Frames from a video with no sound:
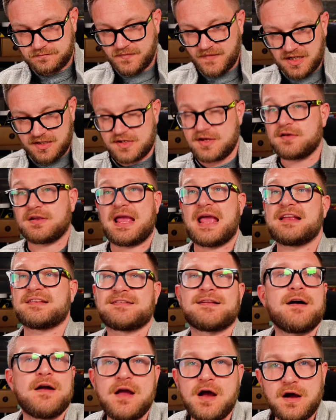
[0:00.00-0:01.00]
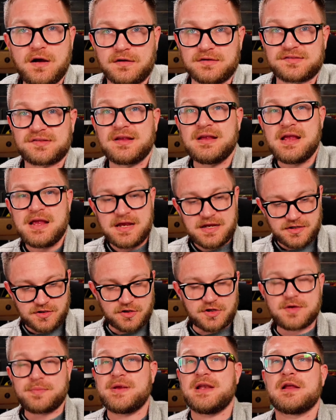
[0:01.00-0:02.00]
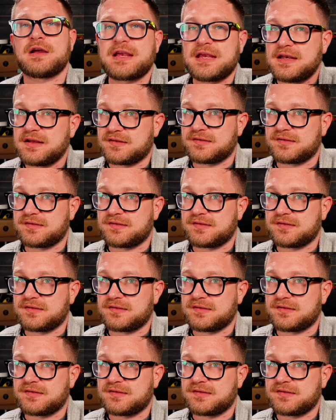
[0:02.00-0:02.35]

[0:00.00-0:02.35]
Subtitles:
you know, SIRs. You could be looking at